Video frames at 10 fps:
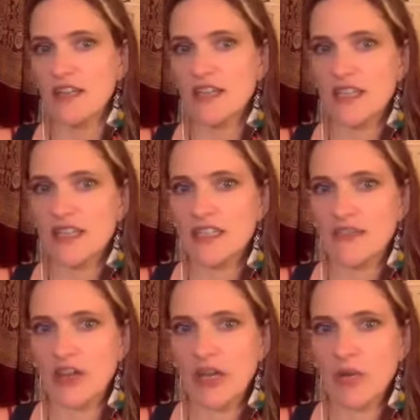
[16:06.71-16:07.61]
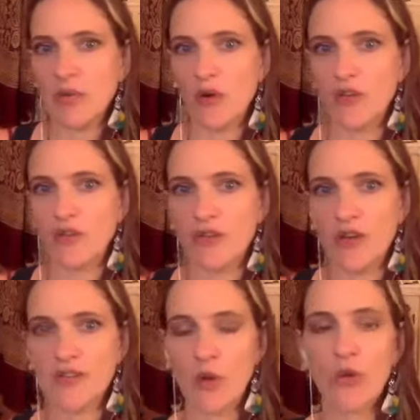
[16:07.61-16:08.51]
that is very important for
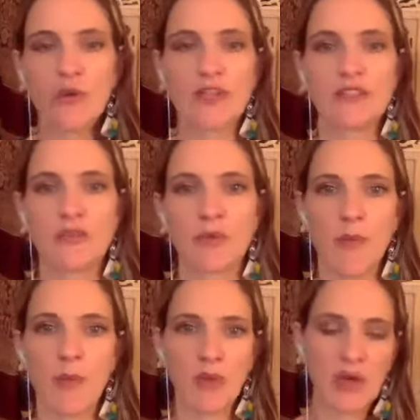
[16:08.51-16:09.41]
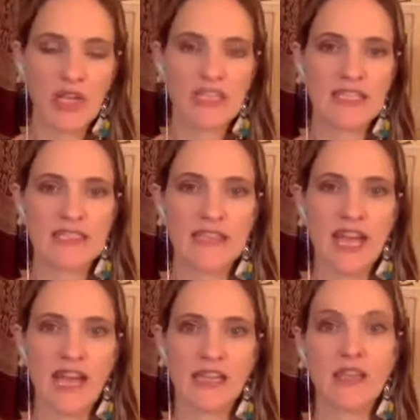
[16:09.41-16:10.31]
us always to remember, is
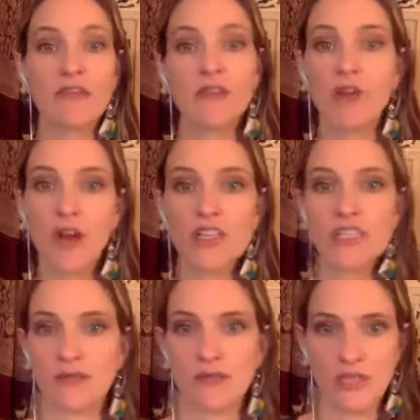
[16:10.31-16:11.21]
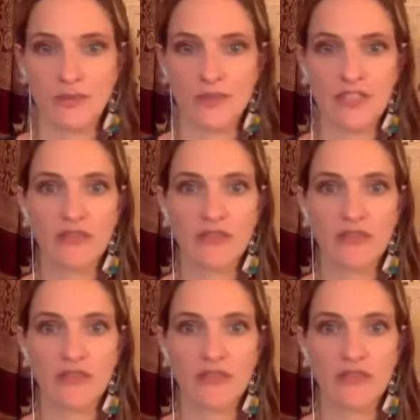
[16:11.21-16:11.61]
that if there are symptoms,